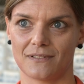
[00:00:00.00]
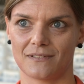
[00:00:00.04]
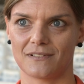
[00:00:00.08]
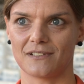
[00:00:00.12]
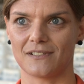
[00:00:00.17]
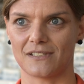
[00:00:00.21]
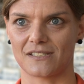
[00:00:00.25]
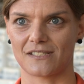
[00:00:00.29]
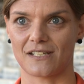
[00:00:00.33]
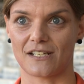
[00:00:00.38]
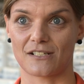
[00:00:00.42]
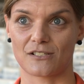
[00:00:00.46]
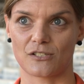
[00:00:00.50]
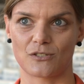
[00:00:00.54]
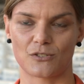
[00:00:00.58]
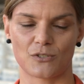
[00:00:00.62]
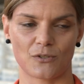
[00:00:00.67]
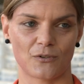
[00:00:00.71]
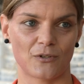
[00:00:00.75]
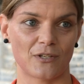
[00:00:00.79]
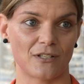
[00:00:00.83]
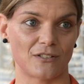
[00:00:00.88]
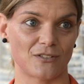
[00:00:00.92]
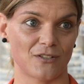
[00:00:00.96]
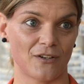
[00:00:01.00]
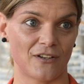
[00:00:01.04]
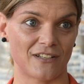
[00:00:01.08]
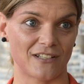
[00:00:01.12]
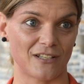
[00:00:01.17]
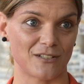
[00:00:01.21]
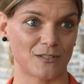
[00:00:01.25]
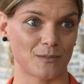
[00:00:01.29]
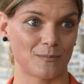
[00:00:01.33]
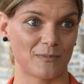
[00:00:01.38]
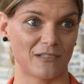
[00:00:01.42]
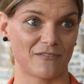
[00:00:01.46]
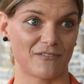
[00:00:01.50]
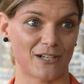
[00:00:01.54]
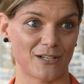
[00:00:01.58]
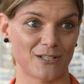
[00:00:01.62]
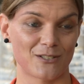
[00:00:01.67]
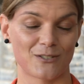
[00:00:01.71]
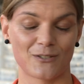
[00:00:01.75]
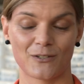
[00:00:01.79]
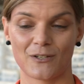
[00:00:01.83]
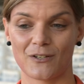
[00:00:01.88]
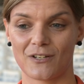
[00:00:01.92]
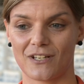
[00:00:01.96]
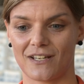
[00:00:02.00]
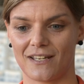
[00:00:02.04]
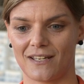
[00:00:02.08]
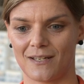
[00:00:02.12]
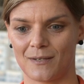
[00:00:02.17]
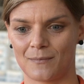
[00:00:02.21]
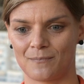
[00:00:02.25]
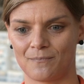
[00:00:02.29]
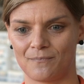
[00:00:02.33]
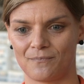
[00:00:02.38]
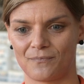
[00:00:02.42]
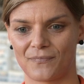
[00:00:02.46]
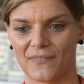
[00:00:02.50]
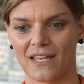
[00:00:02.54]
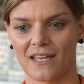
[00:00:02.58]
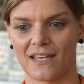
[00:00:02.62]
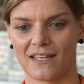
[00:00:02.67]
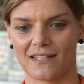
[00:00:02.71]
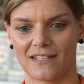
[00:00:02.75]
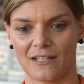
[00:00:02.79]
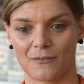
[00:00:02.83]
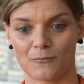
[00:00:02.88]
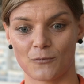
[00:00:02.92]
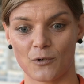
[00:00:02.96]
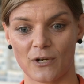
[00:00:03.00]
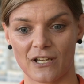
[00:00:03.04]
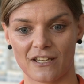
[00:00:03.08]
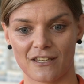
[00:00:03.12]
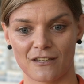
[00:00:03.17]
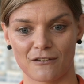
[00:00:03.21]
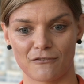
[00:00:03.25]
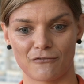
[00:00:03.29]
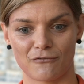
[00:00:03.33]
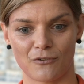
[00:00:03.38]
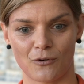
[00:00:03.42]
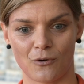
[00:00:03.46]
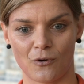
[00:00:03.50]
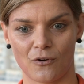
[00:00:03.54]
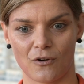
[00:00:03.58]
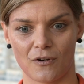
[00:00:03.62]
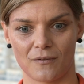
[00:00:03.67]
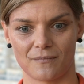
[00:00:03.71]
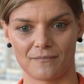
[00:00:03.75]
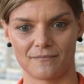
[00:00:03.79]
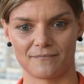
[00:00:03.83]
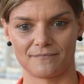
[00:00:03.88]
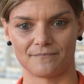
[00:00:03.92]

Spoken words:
that's actually true. It turned out to be very true. Then working for